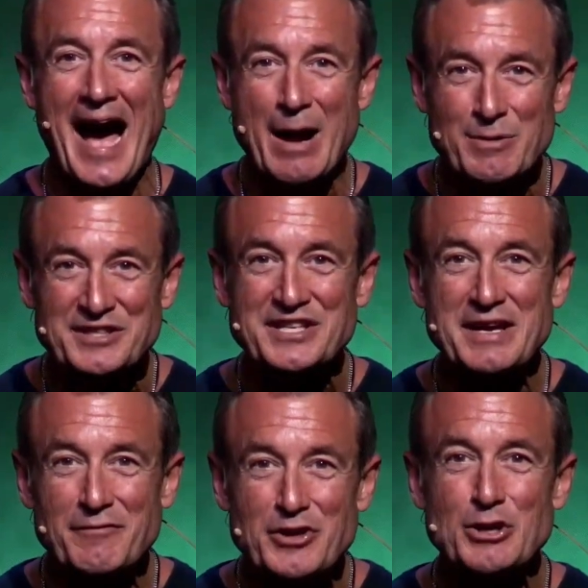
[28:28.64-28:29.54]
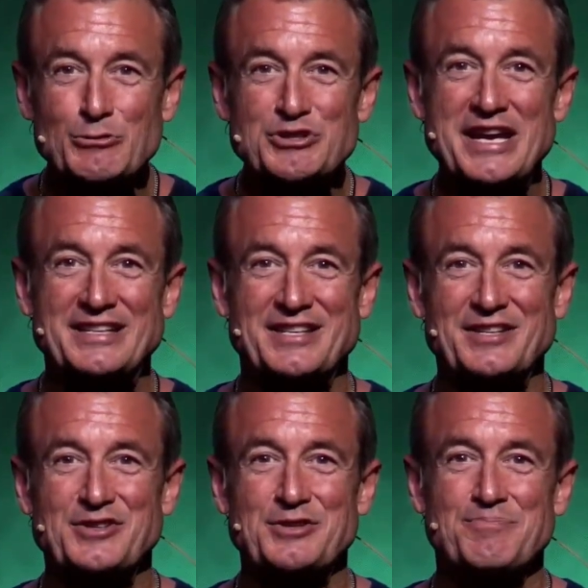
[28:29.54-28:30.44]
I receive you,
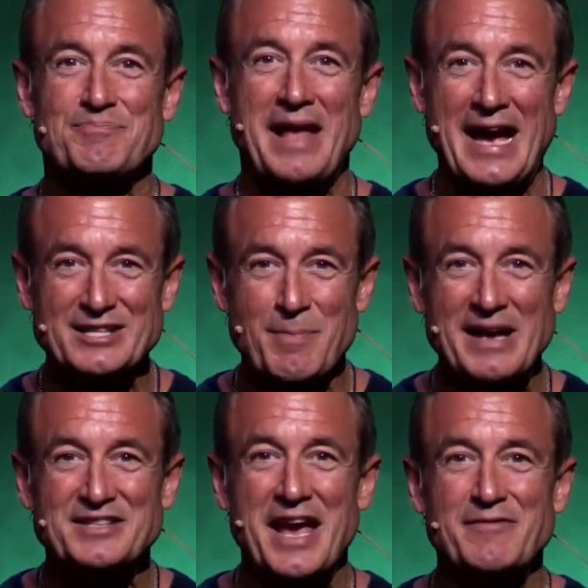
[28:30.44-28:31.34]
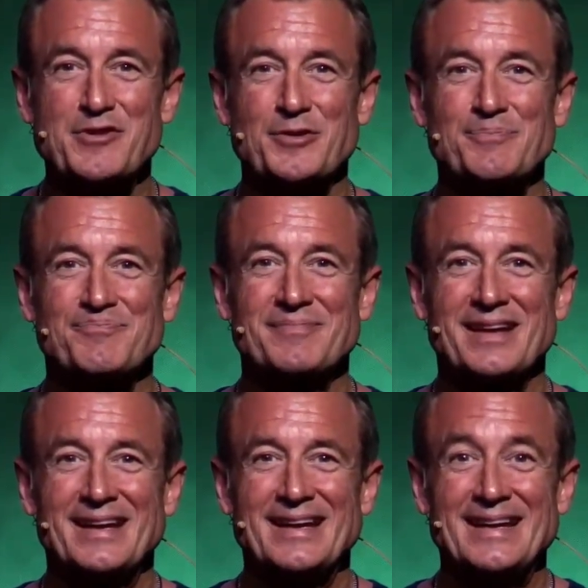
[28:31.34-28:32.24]
Jesus, as my Savior.
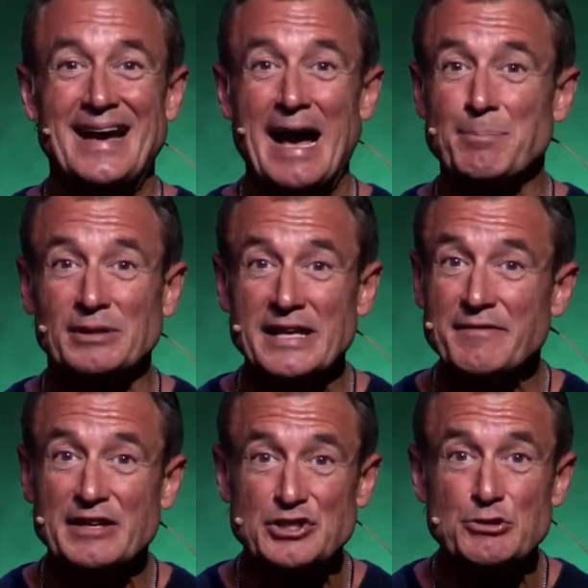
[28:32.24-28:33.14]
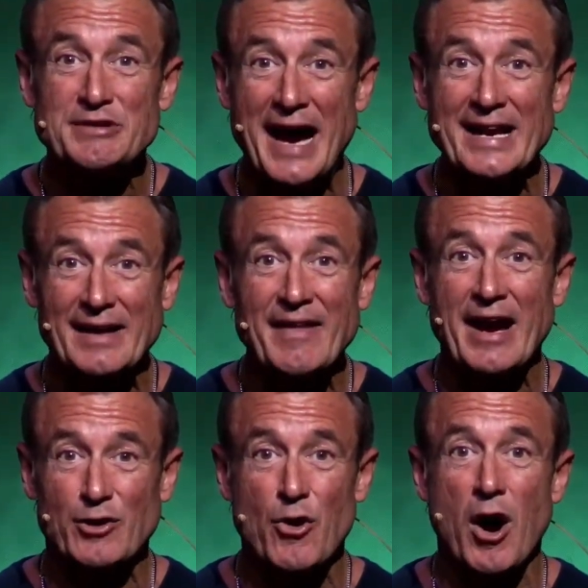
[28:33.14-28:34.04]
I believe that you died on
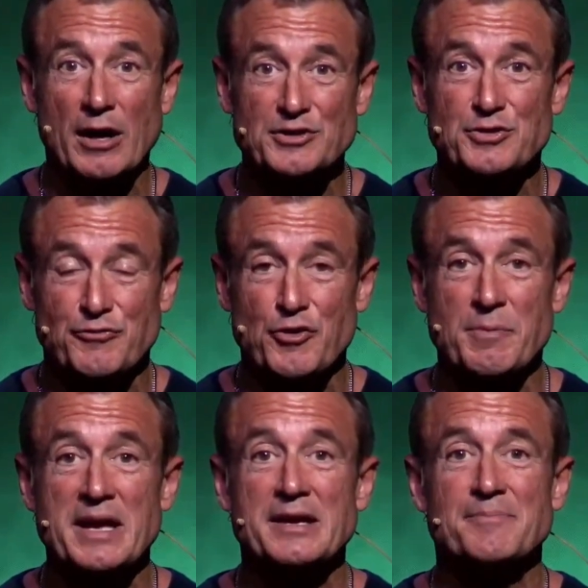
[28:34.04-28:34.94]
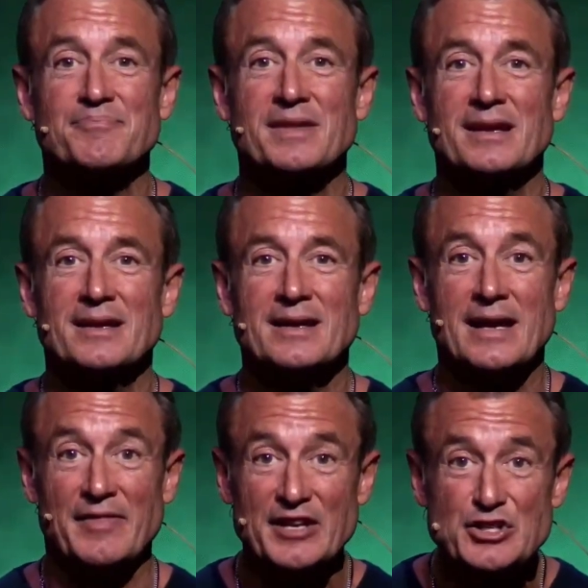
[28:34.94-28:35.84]
that cross for me,
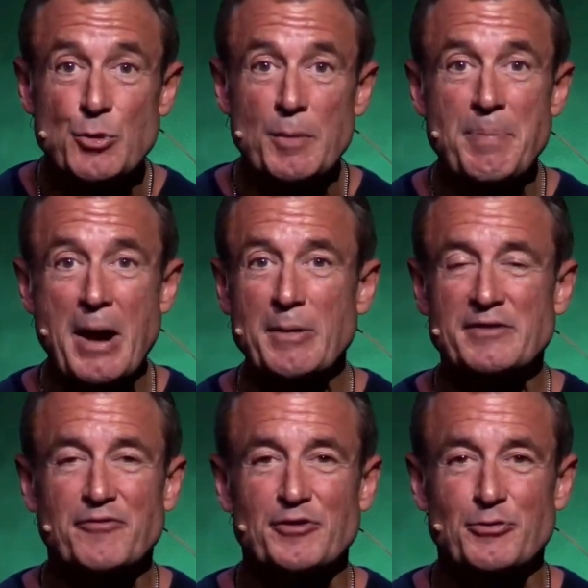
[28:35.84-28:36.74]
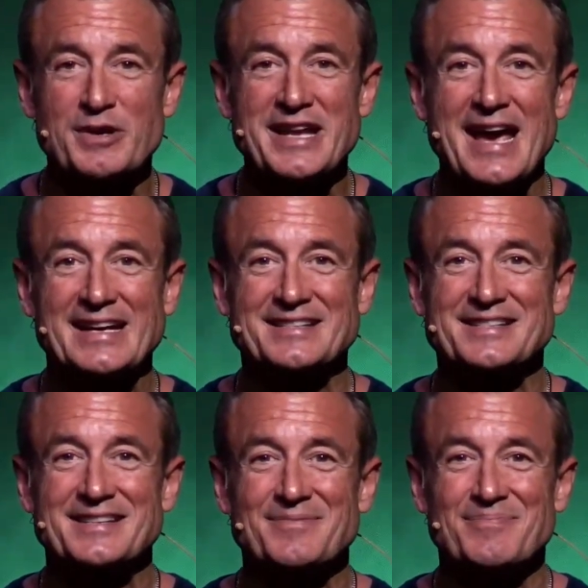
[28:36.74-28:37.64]
and that you were buried for 3
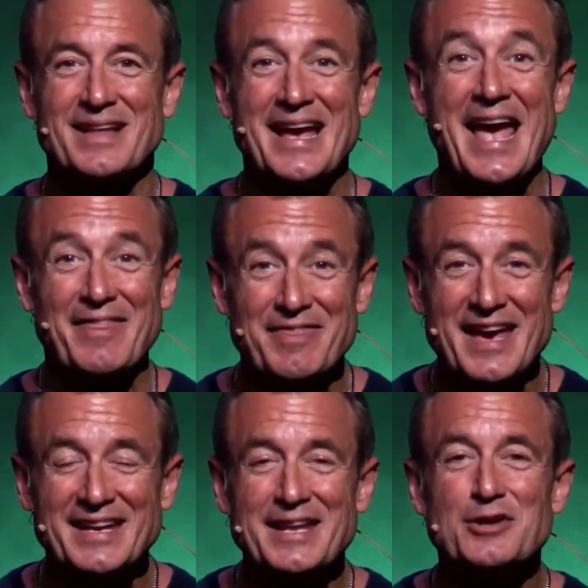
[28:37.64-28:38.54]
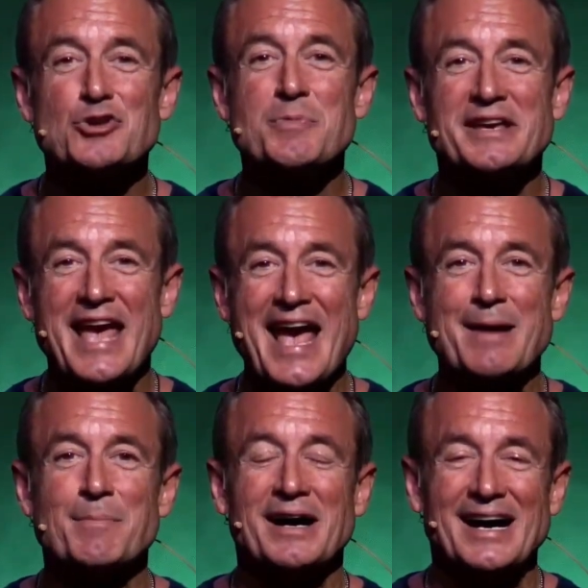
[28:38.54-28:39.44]
days, and then you
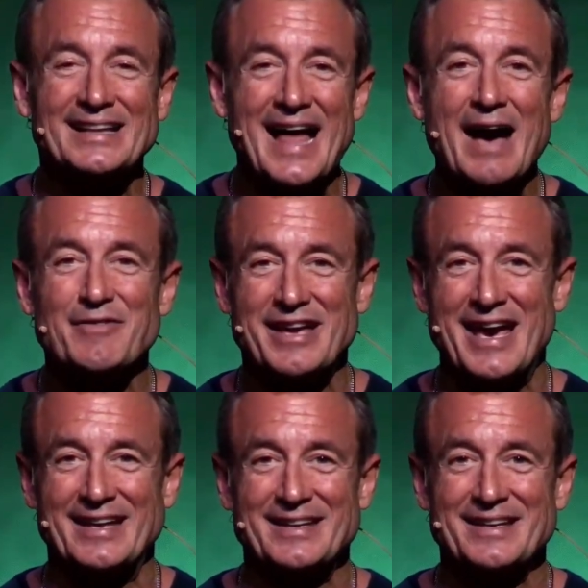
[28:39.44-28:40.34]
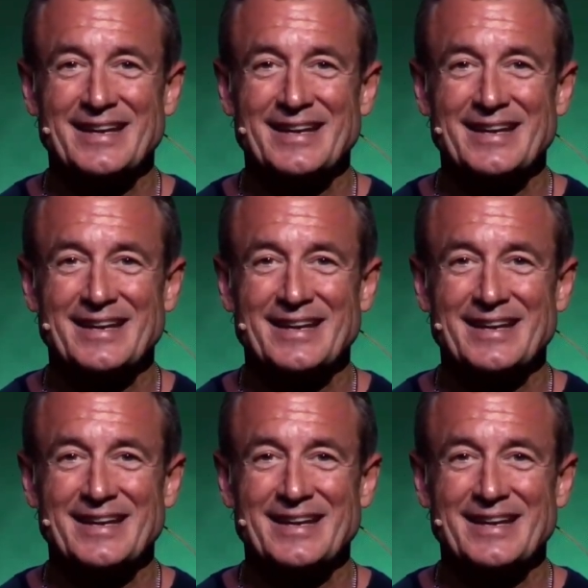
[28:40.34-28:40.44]
became alive again.